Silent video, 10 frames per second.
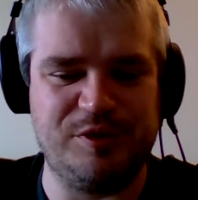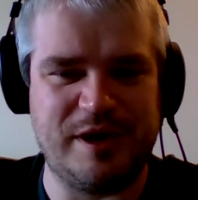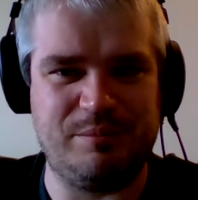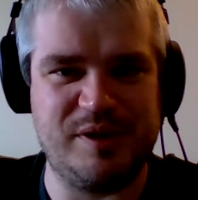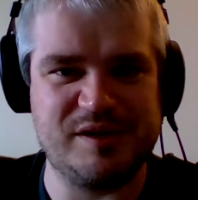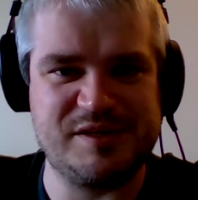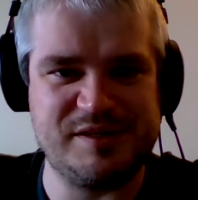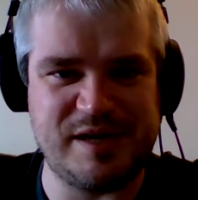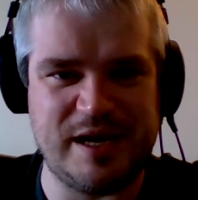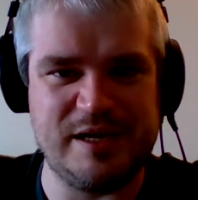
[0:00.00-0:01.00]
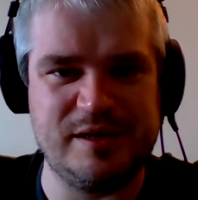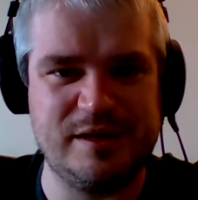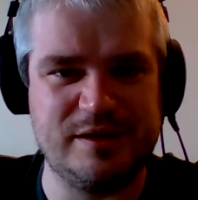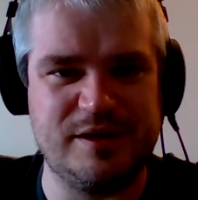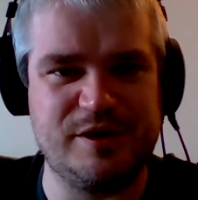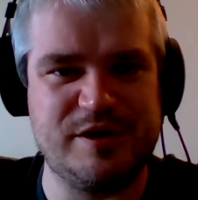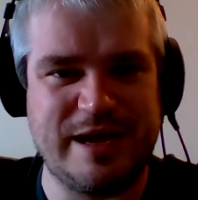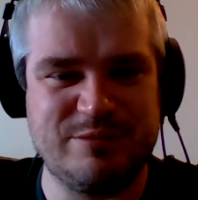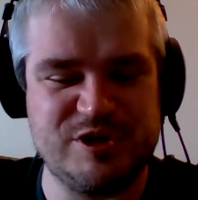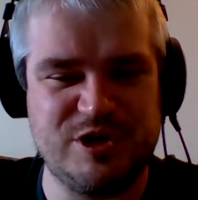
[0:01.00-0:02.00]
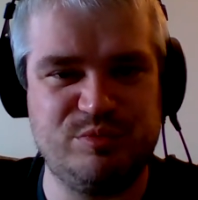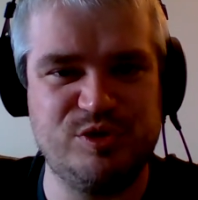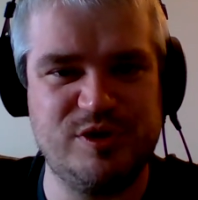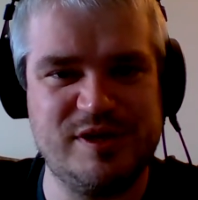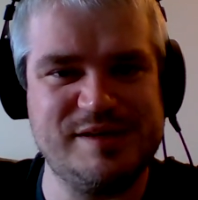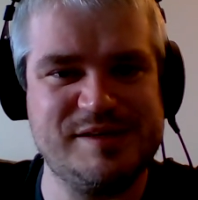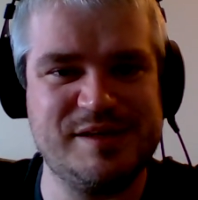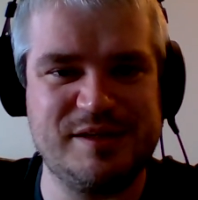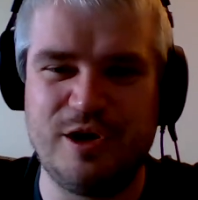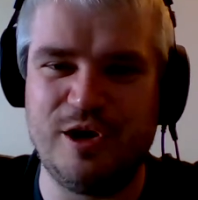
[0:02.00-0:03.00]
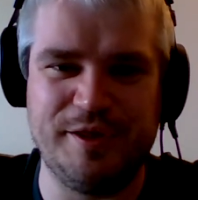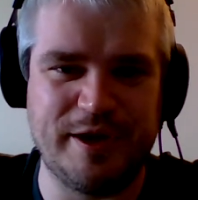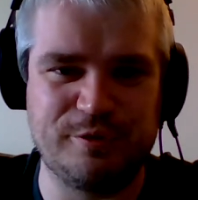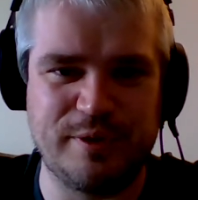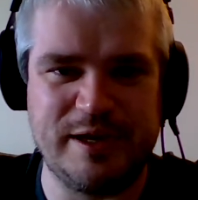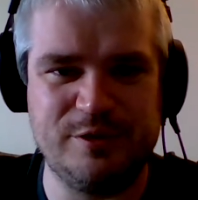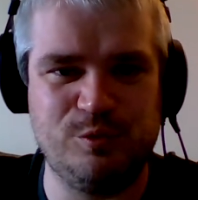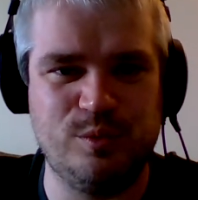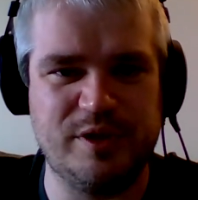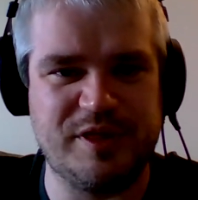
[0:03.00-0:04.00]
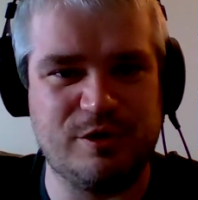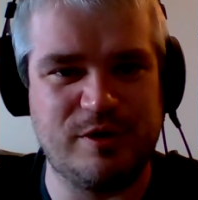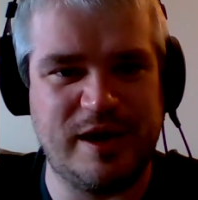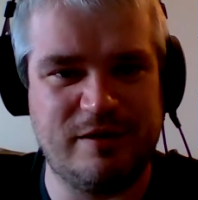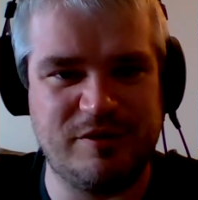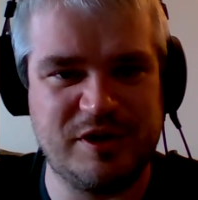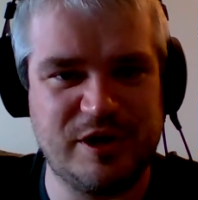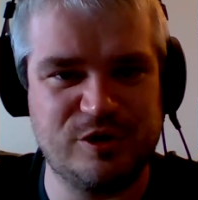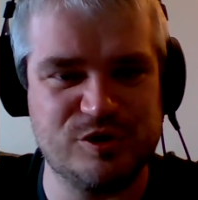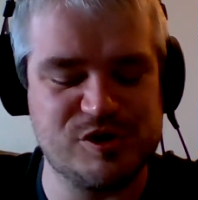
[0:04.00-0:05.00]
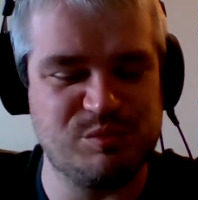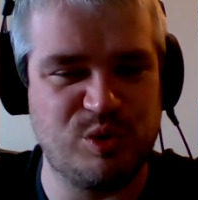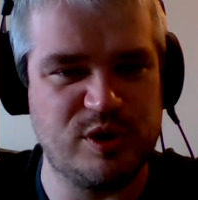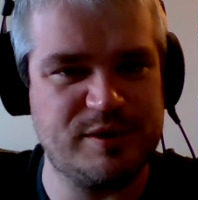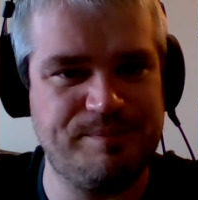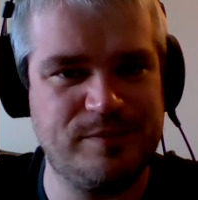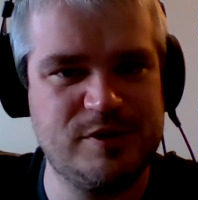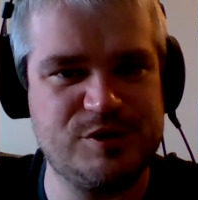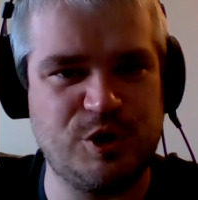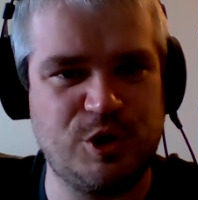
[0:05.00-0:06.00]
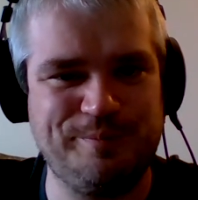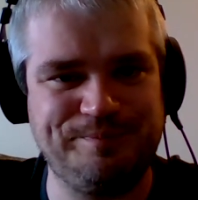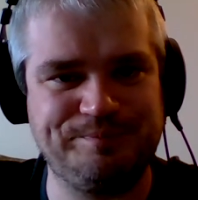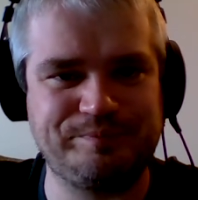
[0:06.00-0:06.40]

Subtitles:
with that being said, their damage output isn't all that great without having character support. So,